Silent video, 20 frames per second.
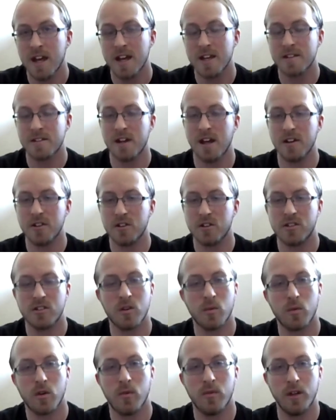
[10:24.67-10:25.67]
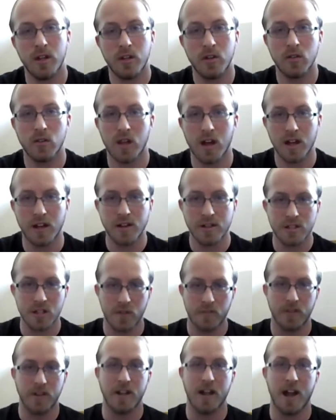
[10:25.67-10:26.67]
it's not just a world where you can lock
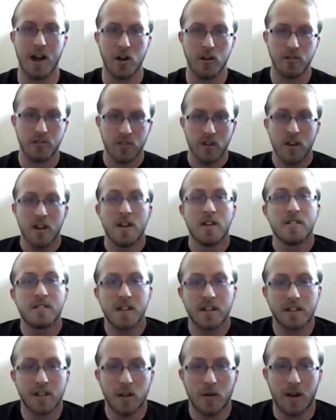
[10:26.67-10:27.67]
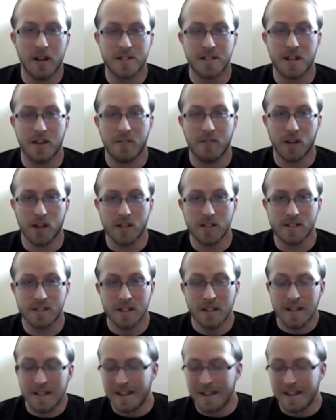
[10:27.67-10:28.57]
yourself in your house, sit there and watch Netflix,